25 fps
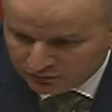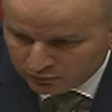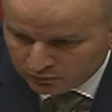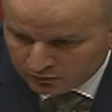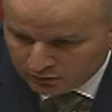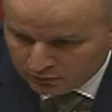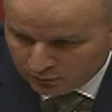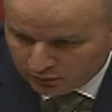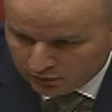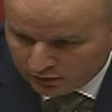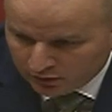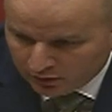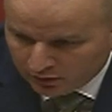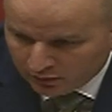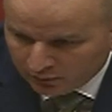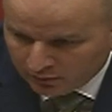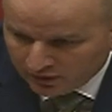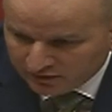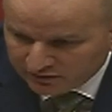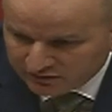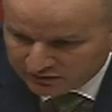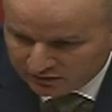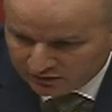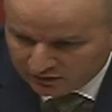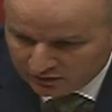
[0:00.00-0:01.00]
we were
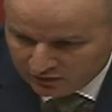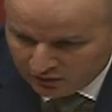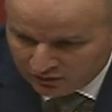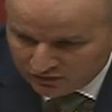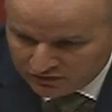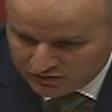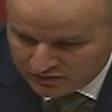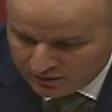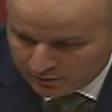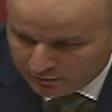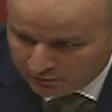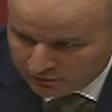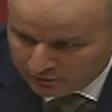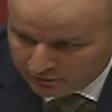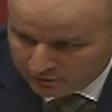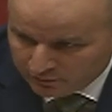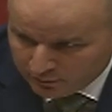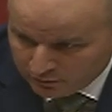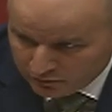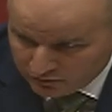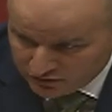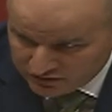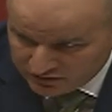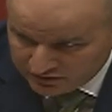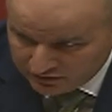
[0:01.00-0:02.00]
arresting a large number
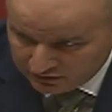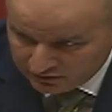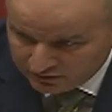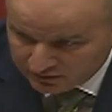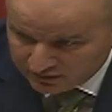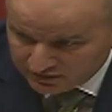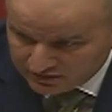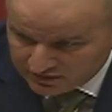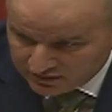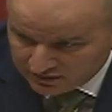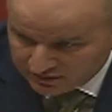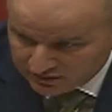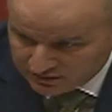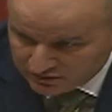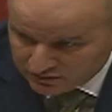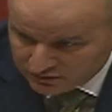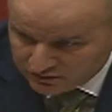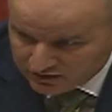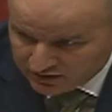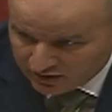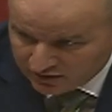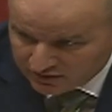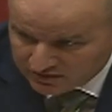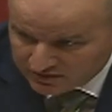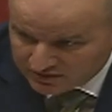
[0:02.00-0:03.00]
of Brazilians in the
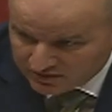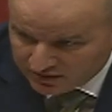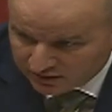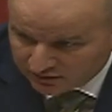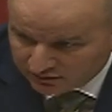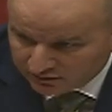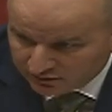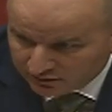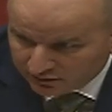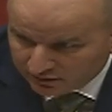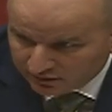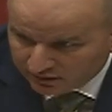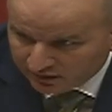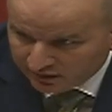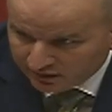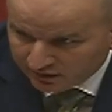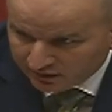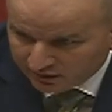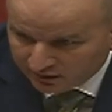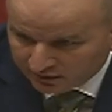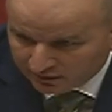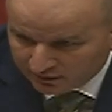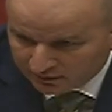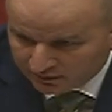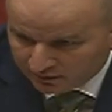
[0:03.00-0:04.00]
Tucson sector,
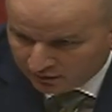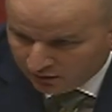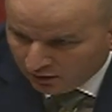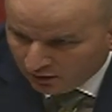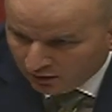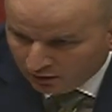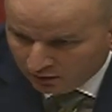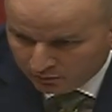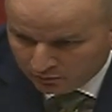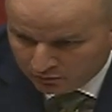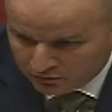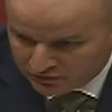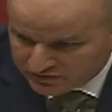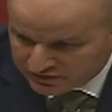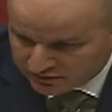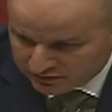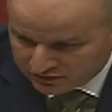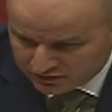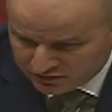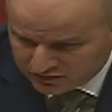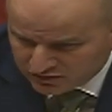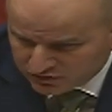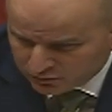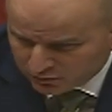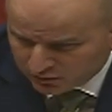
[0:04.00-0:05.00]
and all
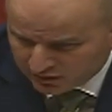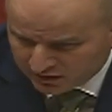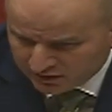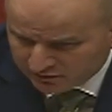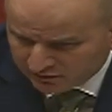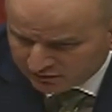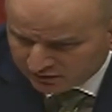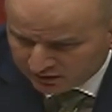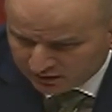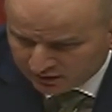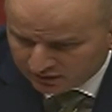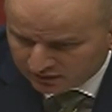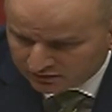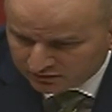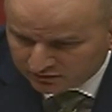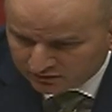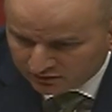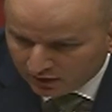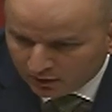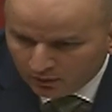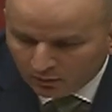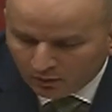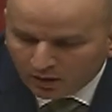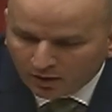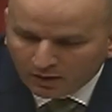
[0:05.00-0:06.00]
Brazilians were giving us,
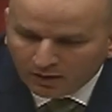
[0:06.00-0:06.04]
a,